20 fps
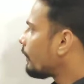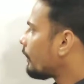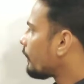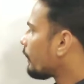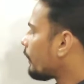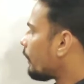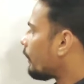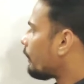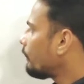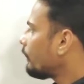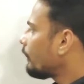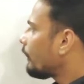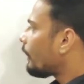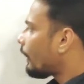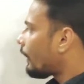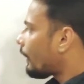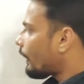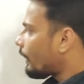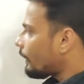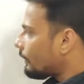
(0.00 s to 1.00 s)
Now
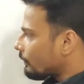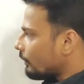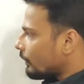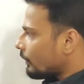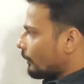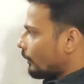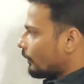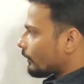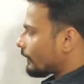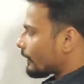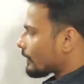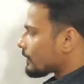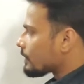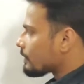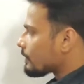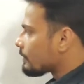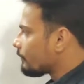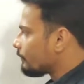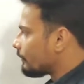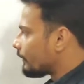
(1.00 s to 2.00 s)
I'll talk about
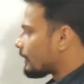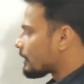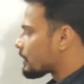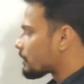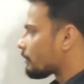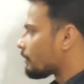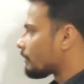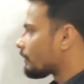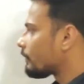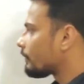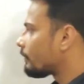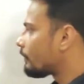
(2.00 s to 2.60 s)
this very soon.